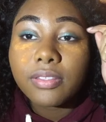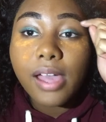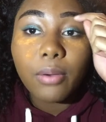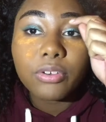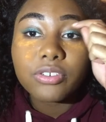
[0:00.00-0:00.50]

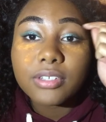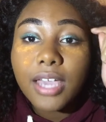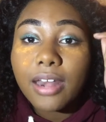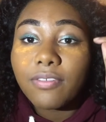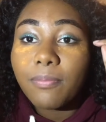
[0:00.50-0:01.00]
that was just
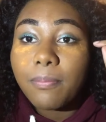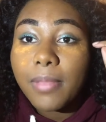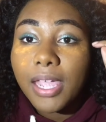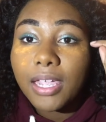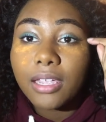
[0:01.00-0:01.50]
kind of
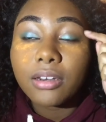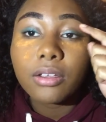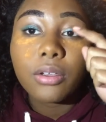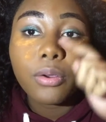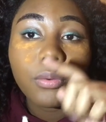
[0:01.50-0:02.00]
made
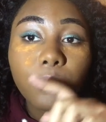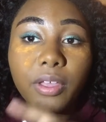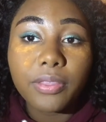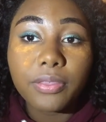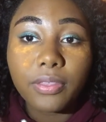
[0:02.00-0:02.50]

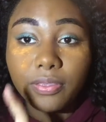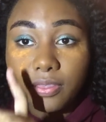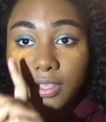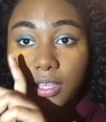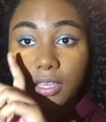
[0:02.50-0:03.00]
with
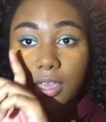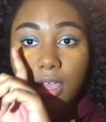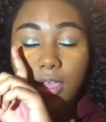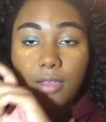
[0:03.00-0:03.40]
the